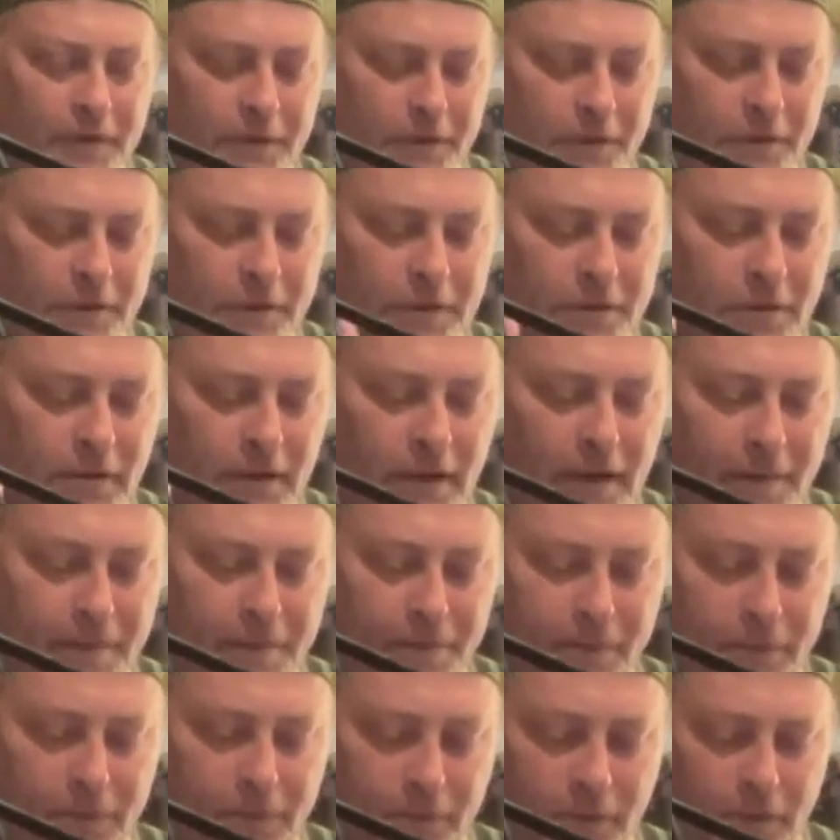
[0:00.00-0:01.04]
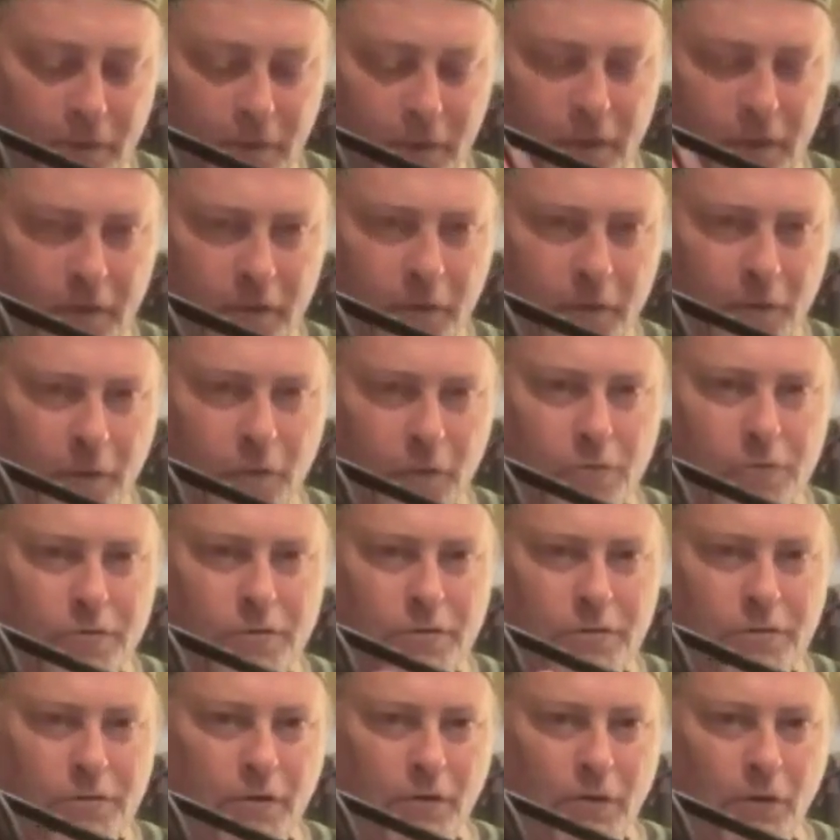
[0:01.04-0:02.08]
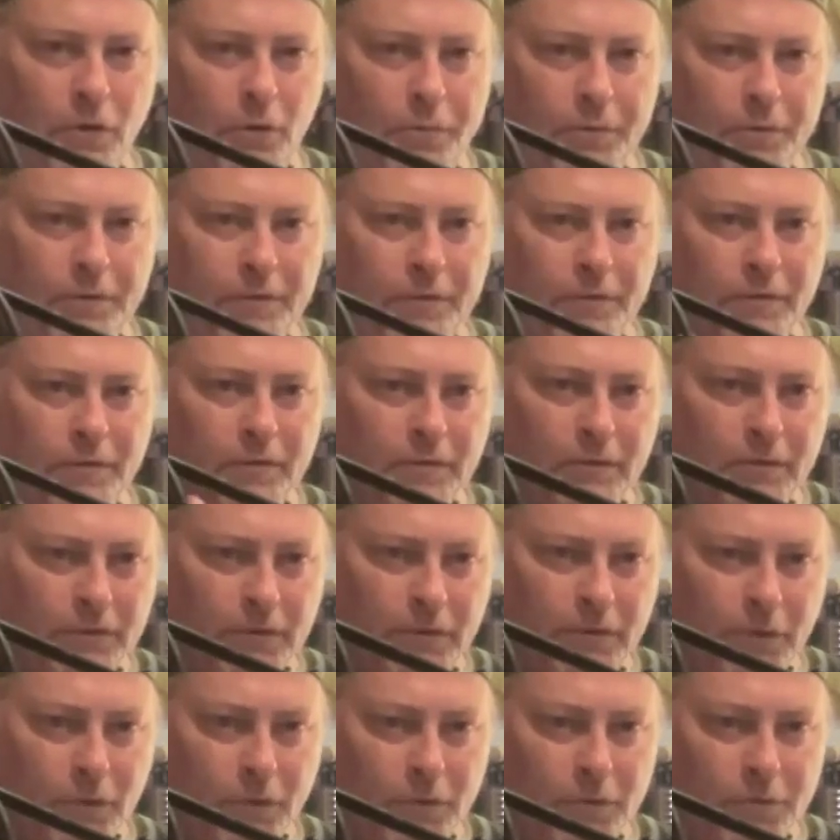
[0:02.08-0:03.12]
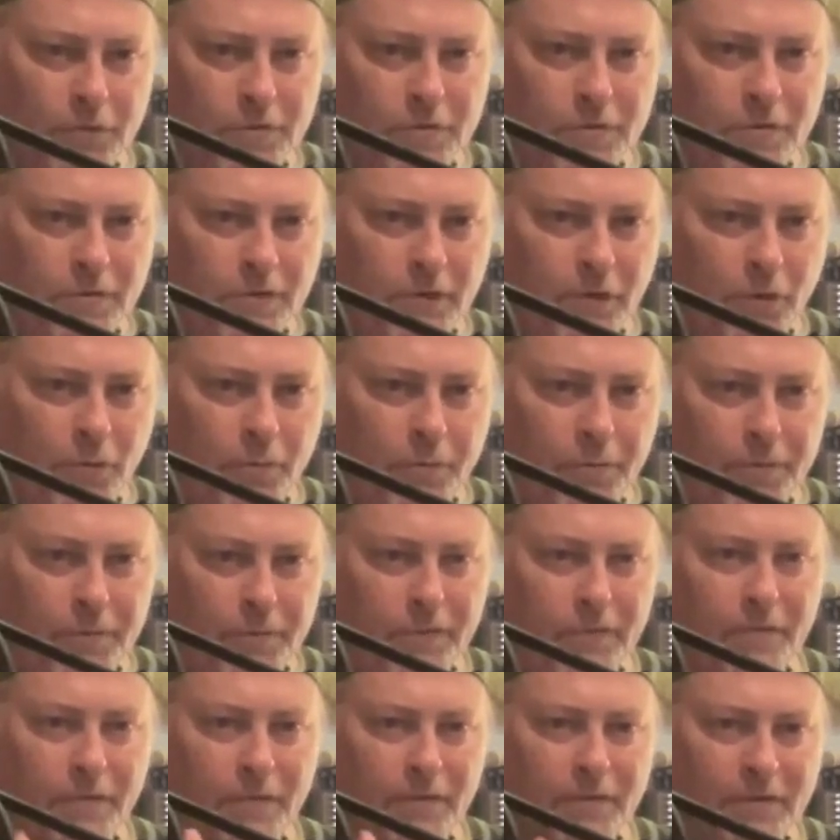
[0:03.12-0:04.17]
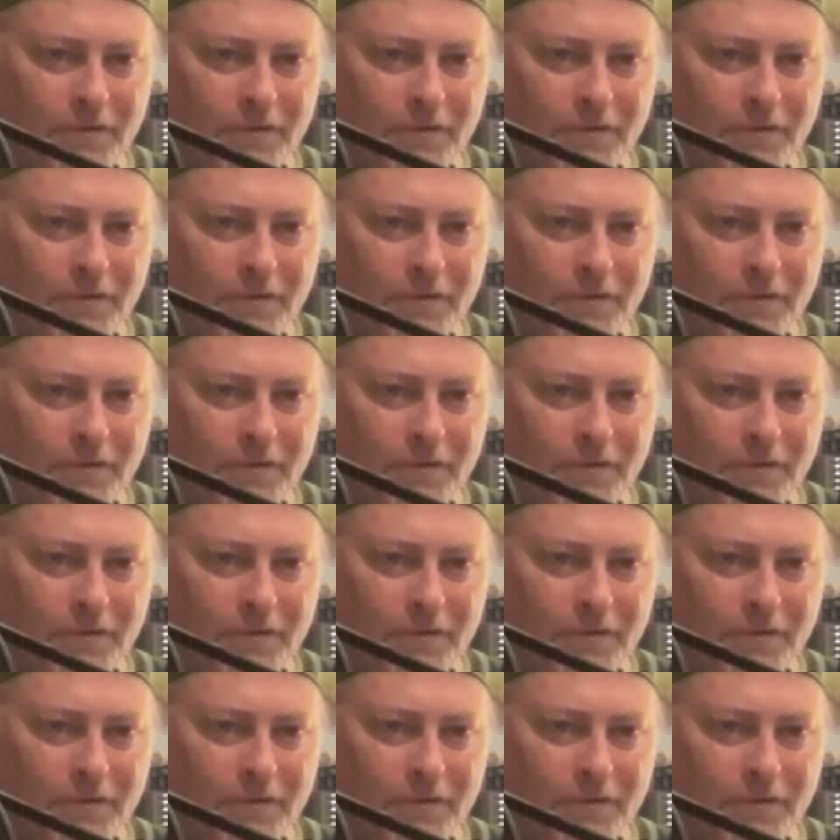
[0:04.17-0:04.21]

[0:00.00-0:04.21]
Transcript: You can just clap closed, open, closed, open,